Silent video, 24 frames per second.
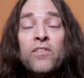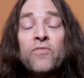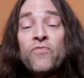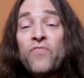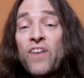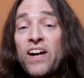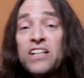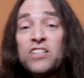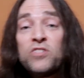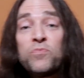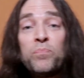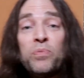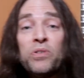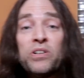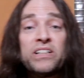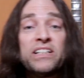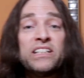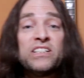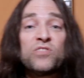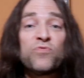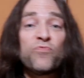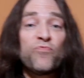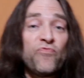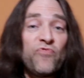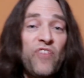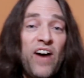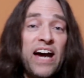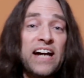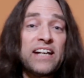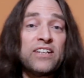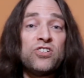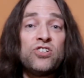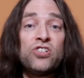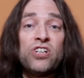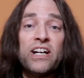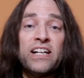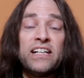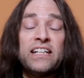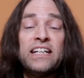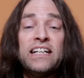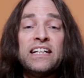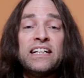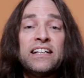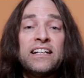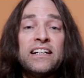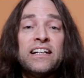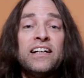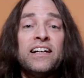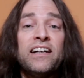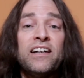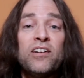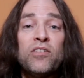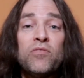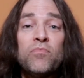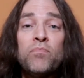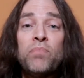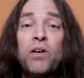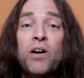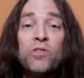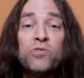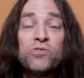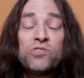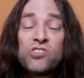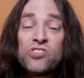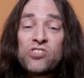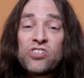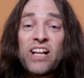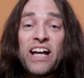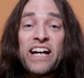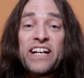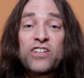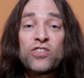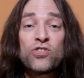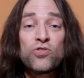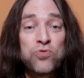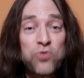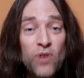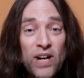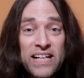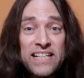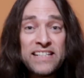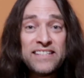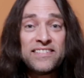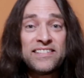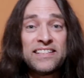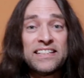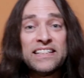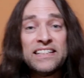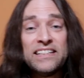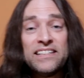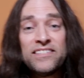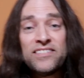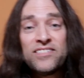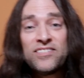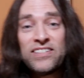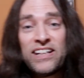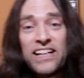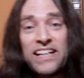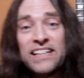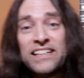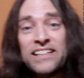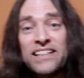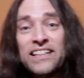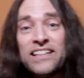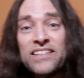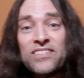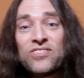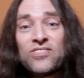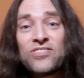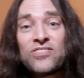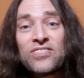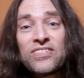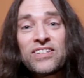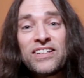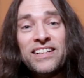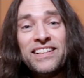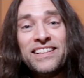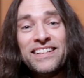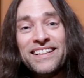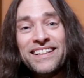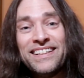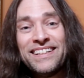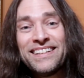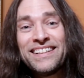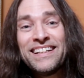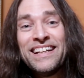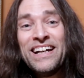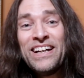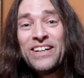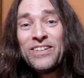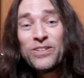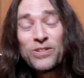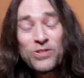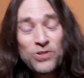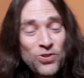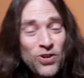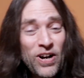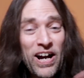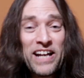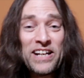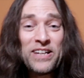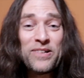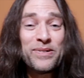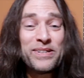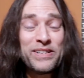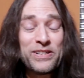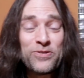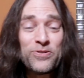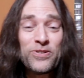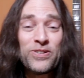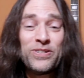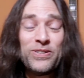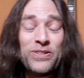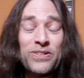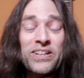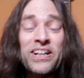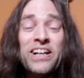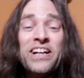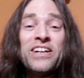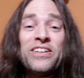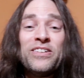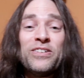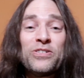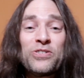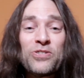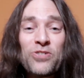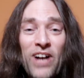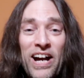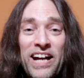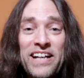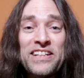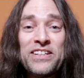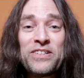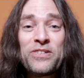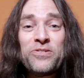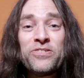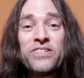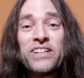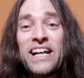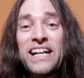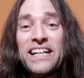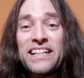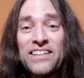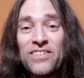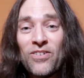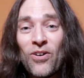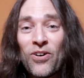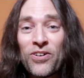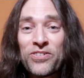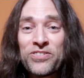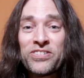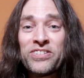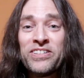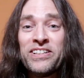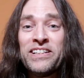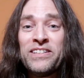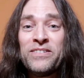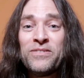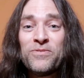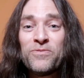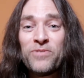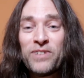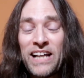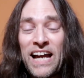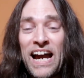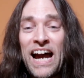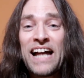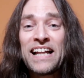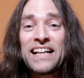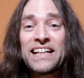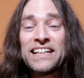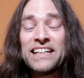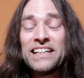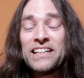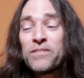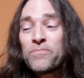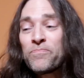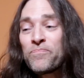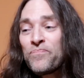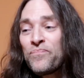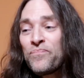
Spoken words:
Facebook is fact-checking posts like crazy saying this. They're trying to create an alternate reality.